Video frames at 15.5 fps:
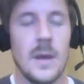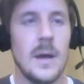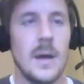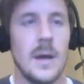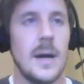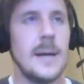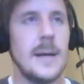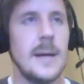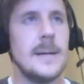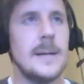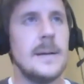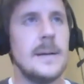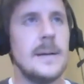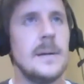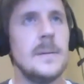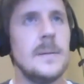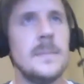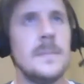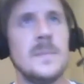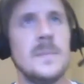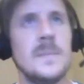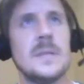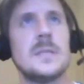Um,
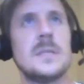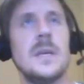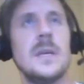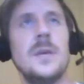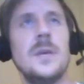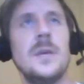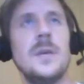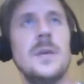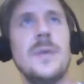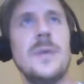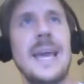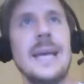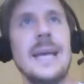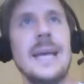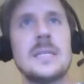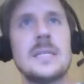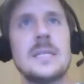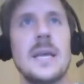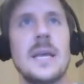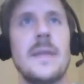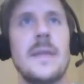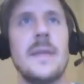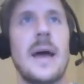let's see, you can
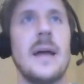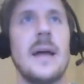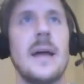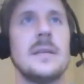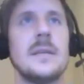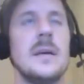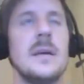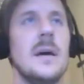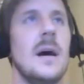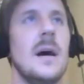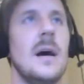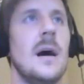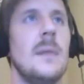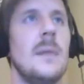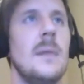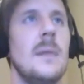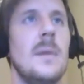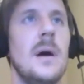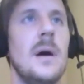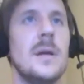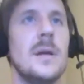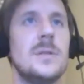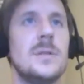say that. Um,
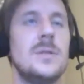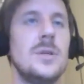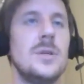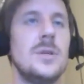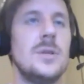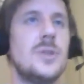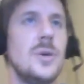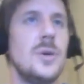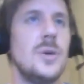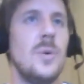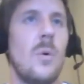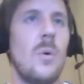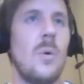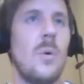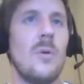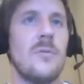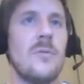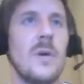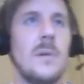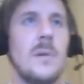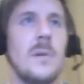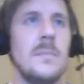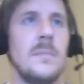uh, to or
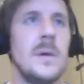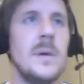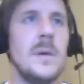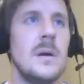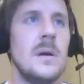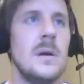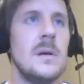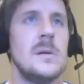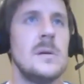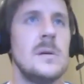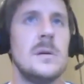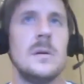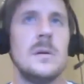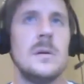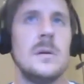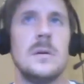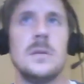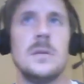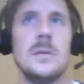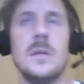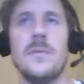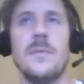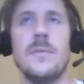from
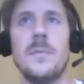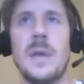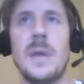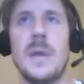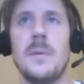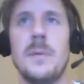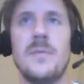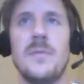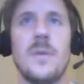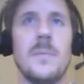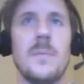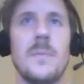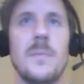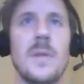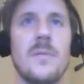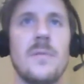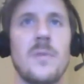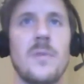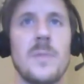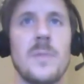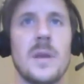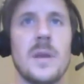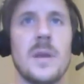deliver the baby from
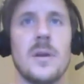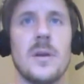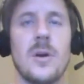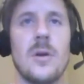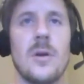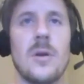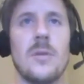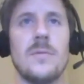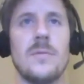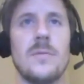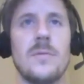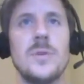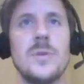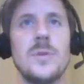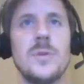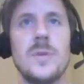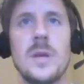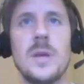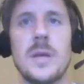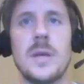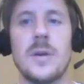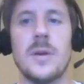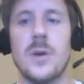from the kindergartner to the
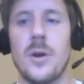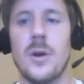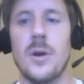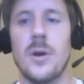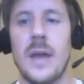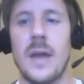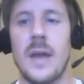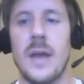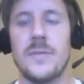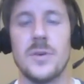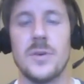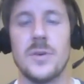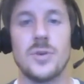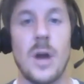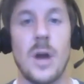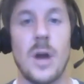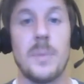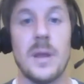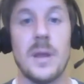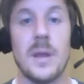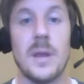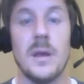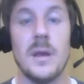kindergartner. Yeah, if you're
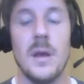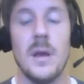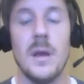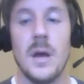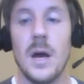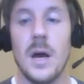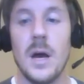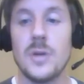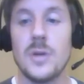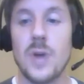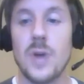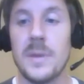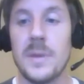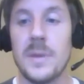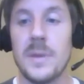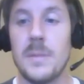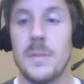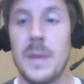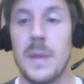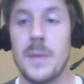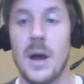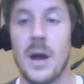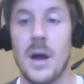dropping uh, dropping the
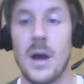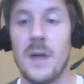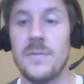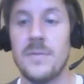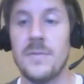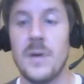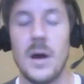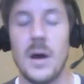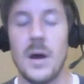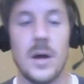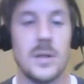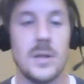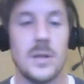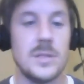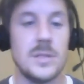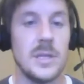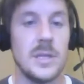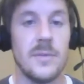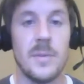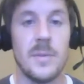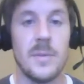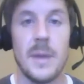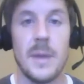baby off, uh,
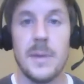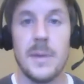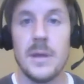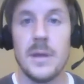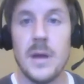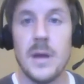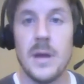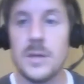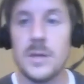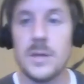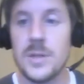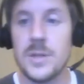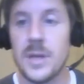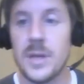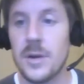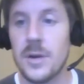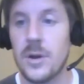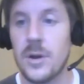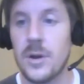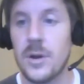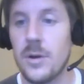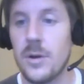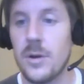deliver the baby uh, to the
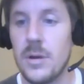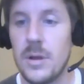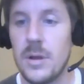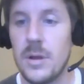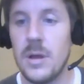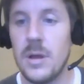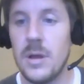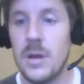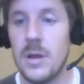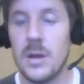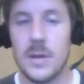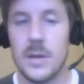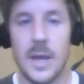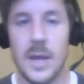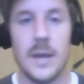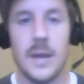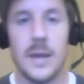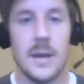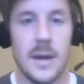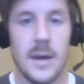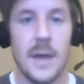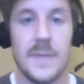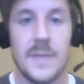kindergartner. Okay,
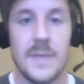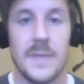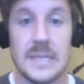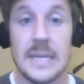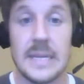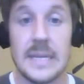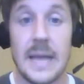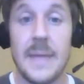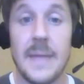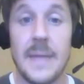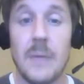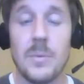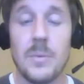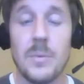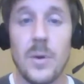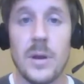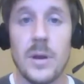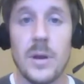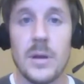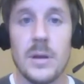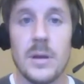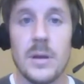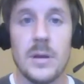uh, things like that. That would
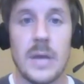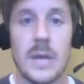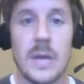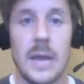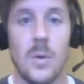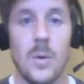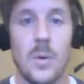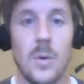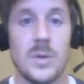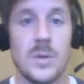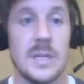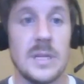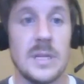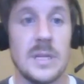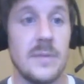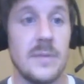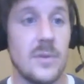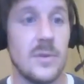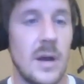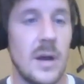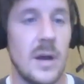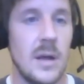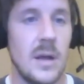work, okay? Or deliver,
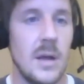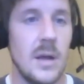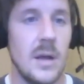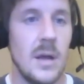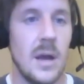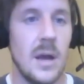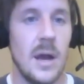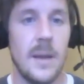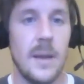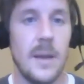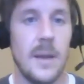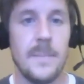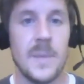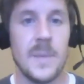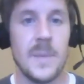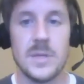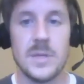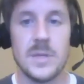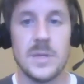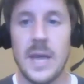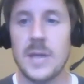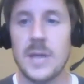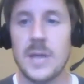uh, um,
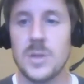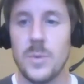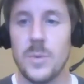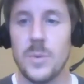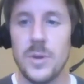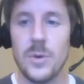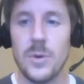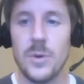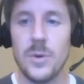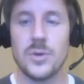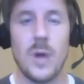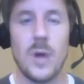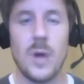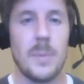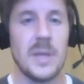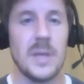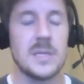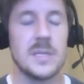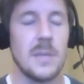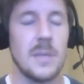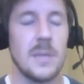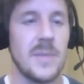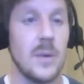yeah. So when you are dropping
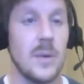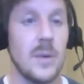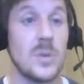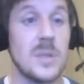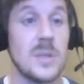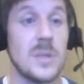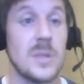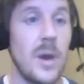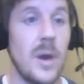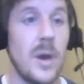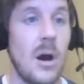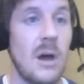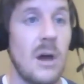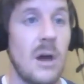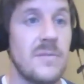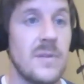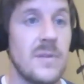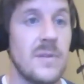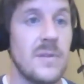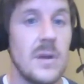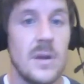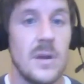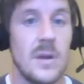something or someone off,
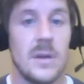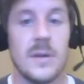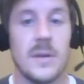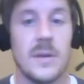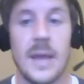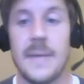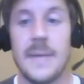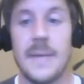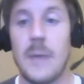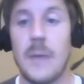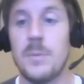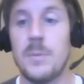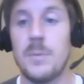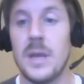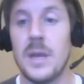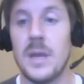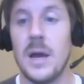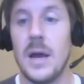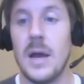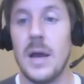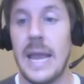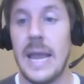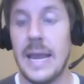okay, that would be
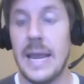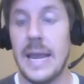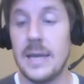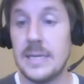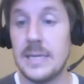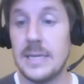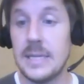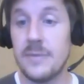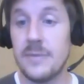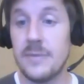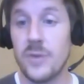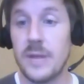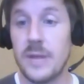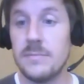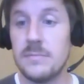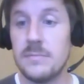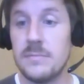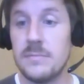uh, a delivery.